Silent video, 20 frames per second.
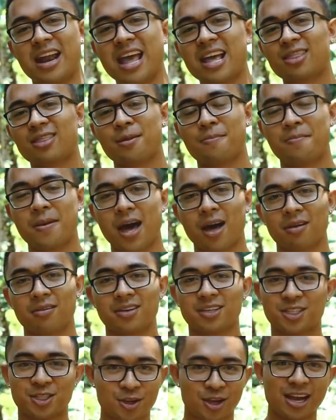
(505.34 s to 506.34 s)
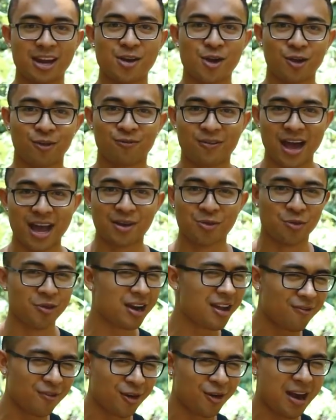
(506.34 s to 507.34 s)
and hit the bell so you get notified
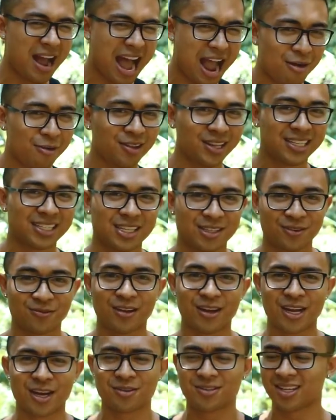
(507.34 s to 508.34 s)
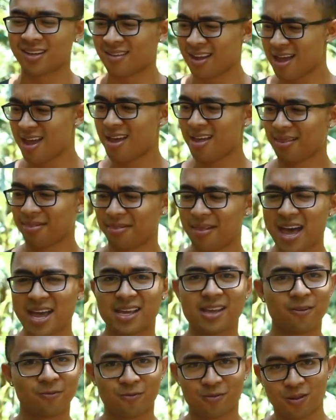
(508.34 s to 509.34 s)
whenever I release these videos. And
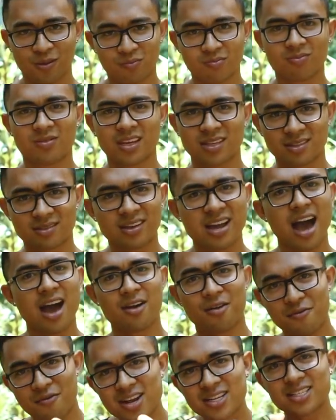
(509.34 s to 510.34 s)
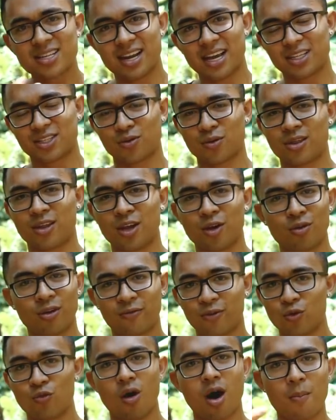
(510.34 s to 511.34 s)
like if this kind of resonates with you
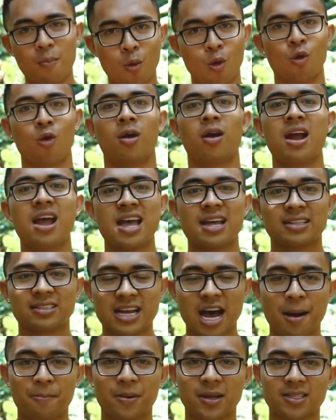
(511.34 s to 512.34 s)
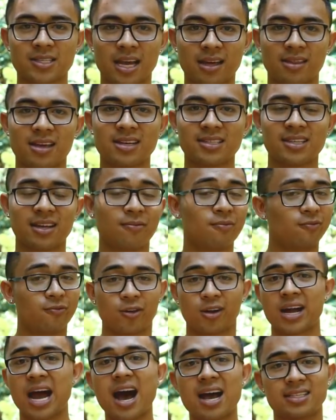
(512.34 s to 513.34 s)
and if you want more topics like this. And
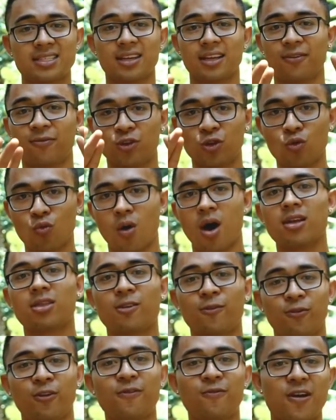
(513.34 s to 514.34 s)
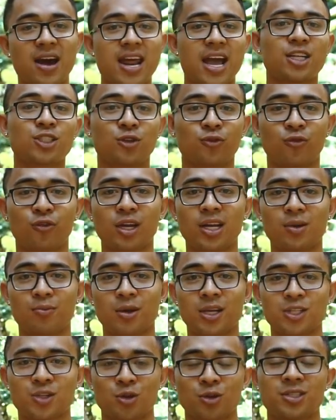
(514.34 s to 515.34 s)
for guys, if you want the free financial
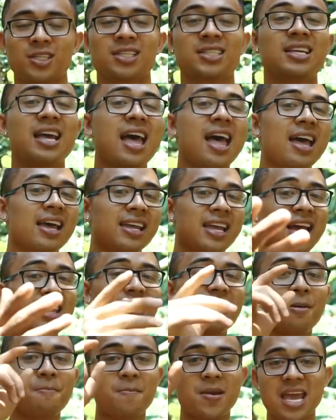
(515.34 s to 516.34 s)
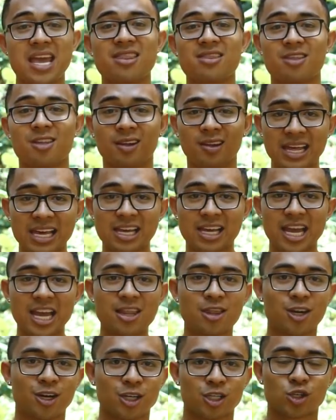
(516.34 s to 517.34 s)
freedom resources, get them in the link
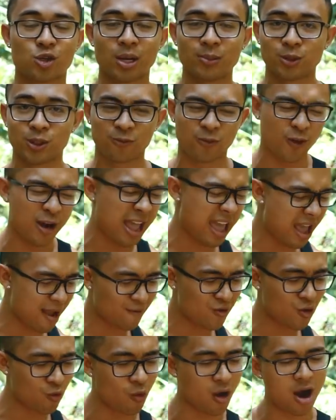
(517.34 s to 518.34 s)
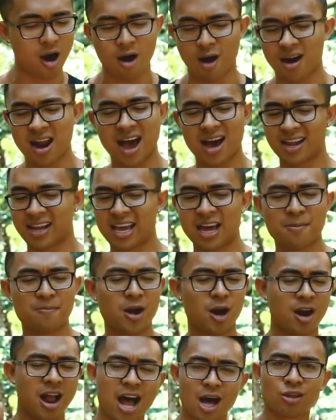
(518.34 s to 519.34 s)
in the description for everywhere on how to get a
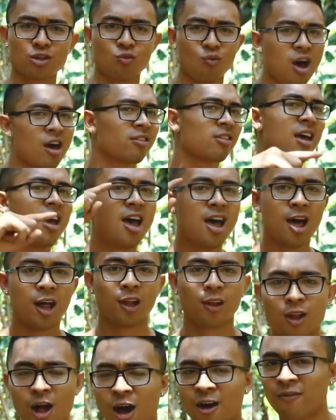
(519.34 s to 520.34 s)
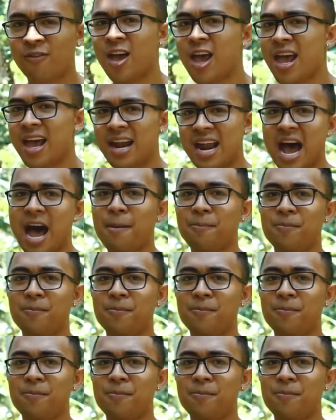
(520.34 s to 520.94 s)
better health, wealth, love, and